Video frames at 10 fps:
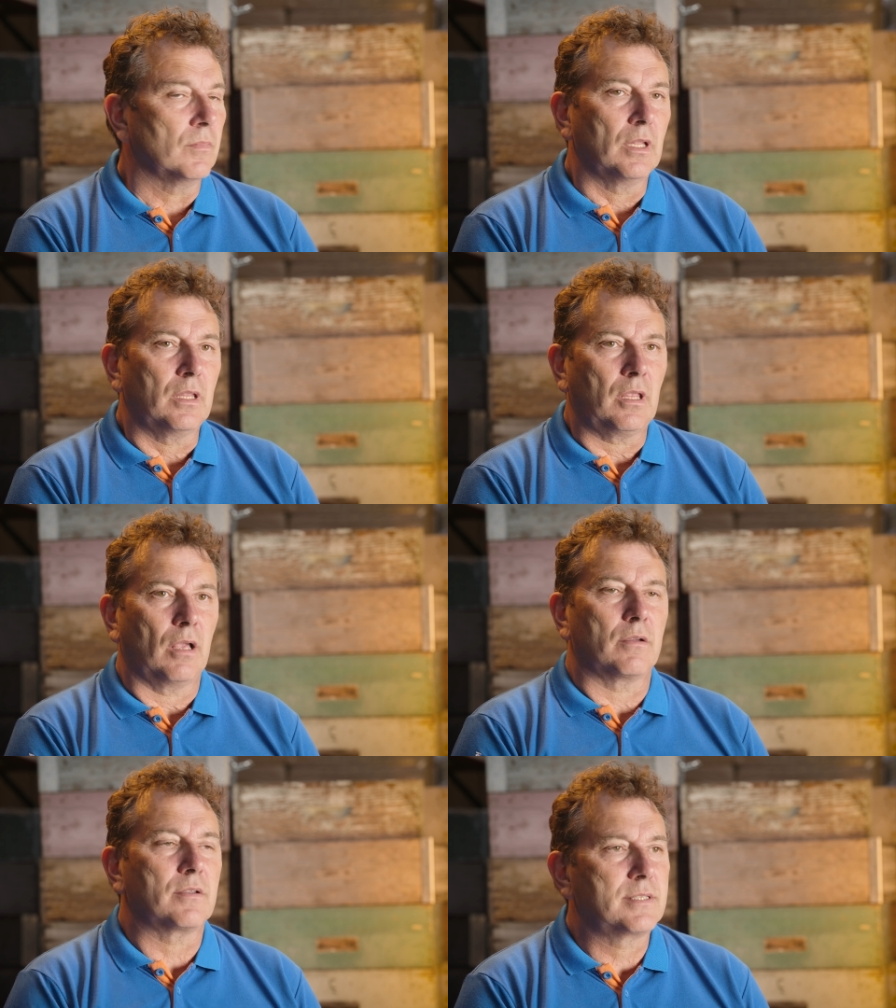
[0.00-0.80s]
We're
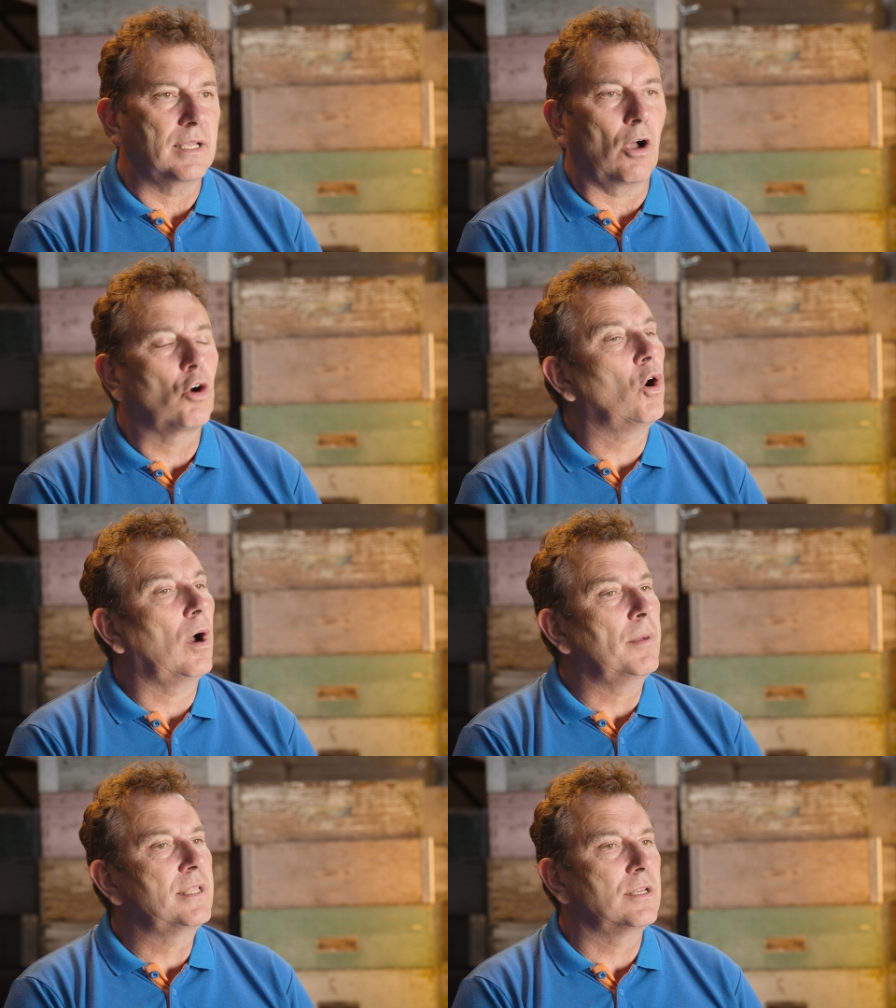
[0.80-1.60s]
really
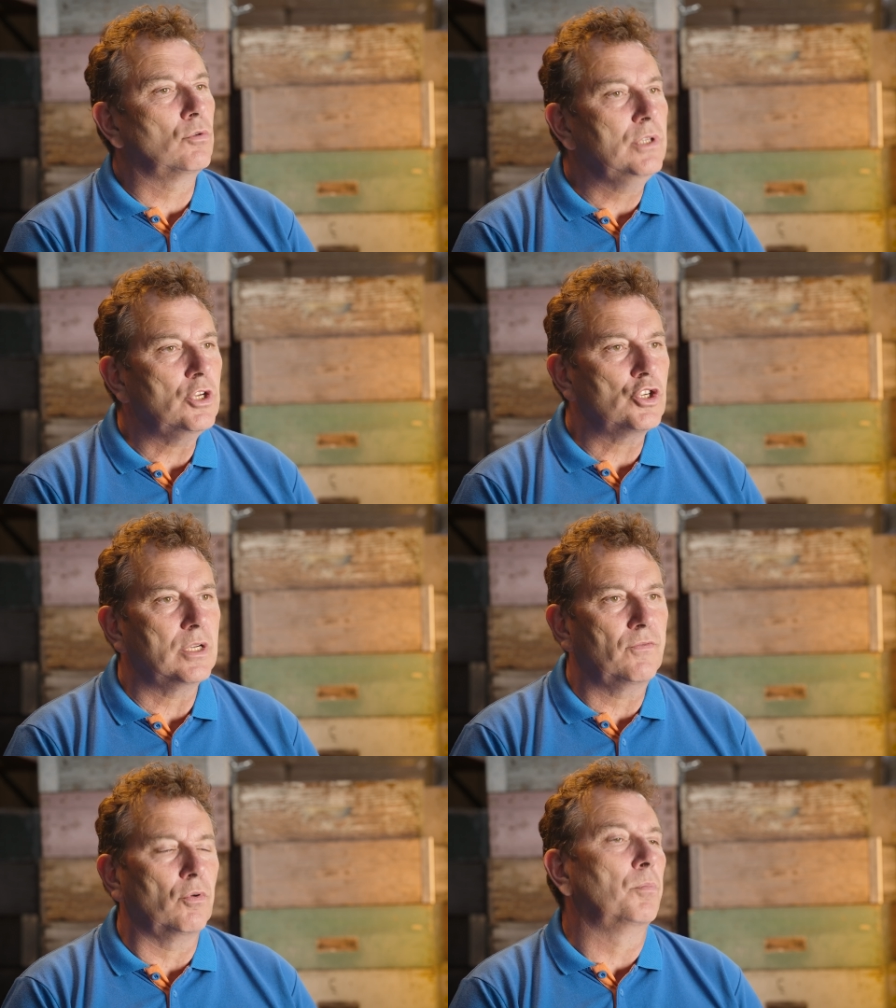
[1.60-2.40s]
specialized in
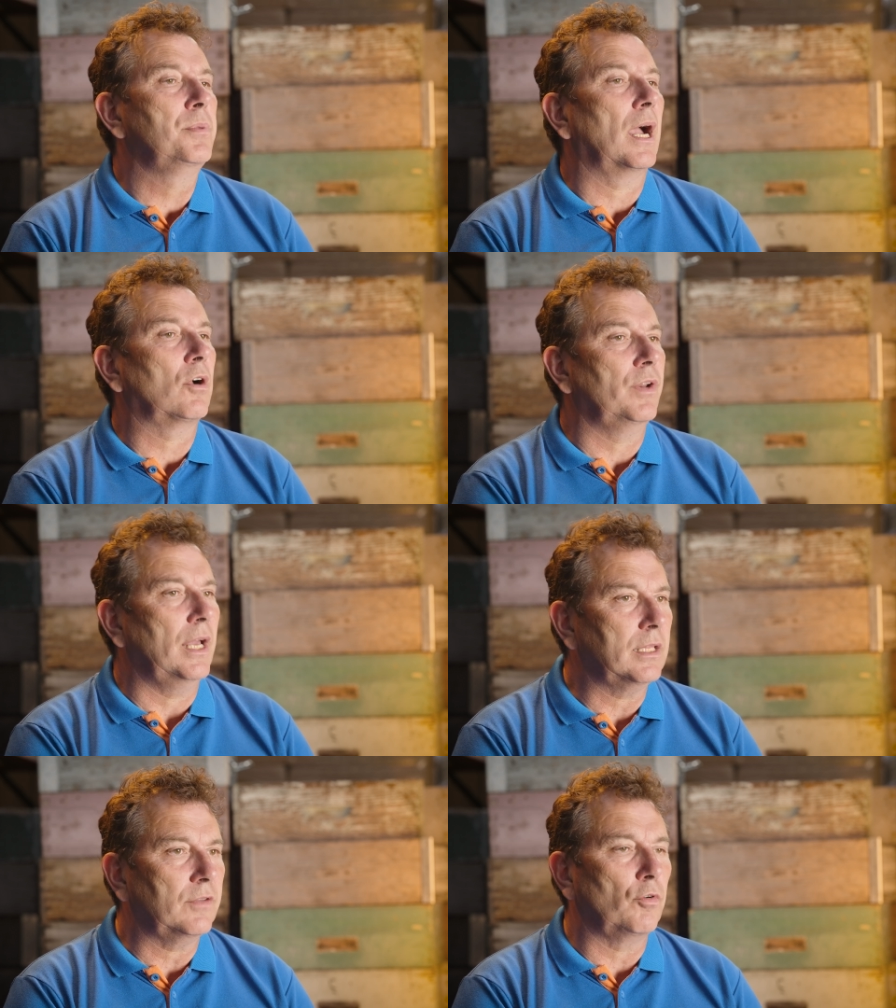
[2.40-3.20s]
everything that is
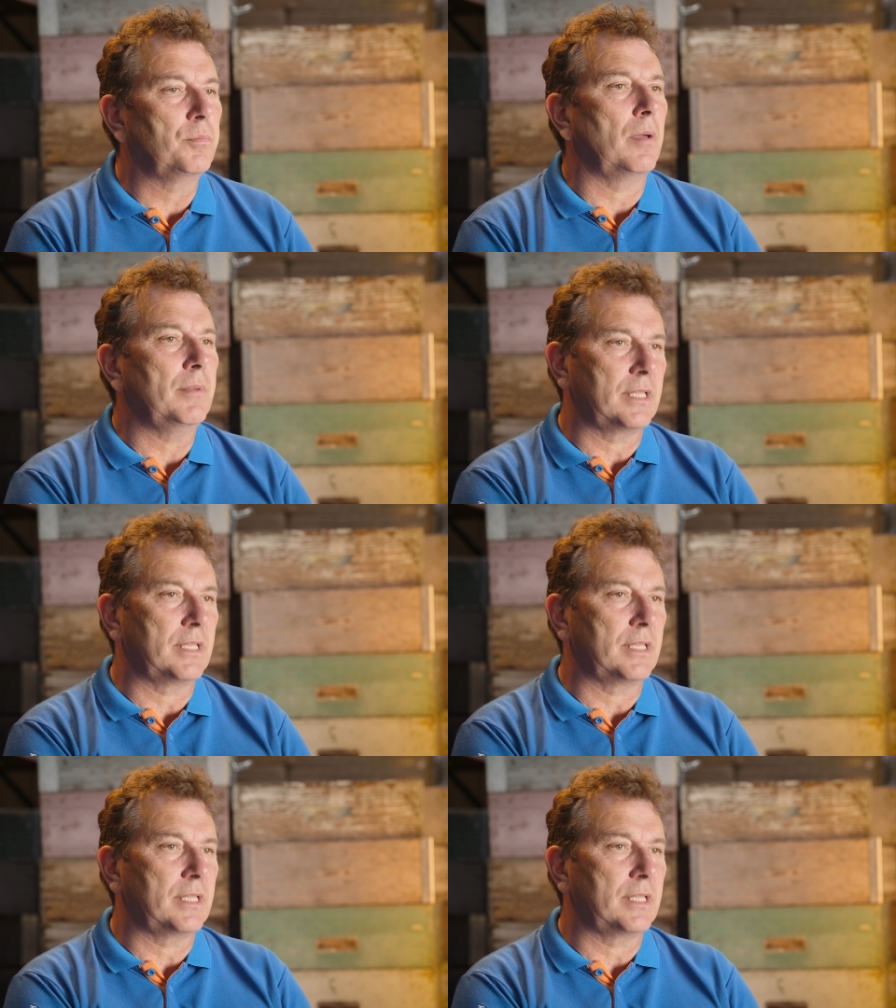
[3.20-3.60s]
autonomous.